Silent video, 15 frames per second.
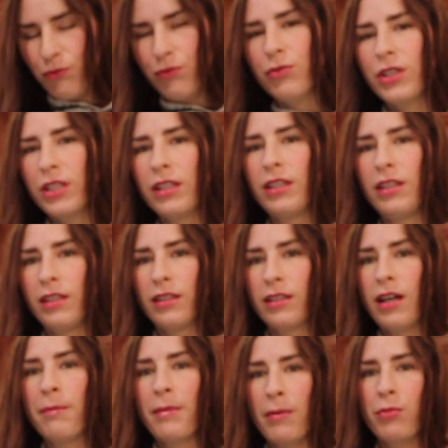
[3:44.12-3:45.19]
really
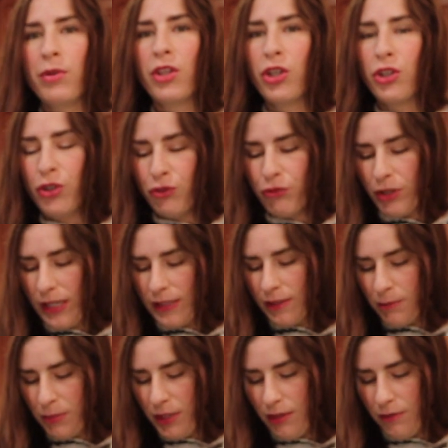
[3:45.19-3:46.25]
come up with a good
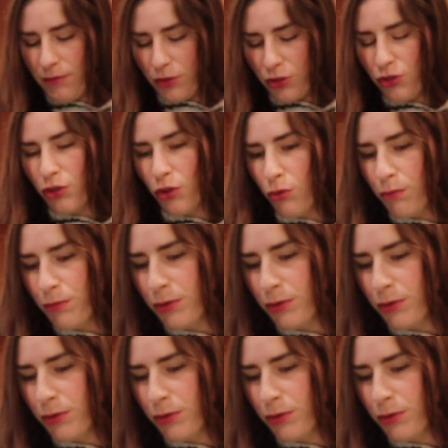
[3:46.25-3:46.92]
recipe for soap.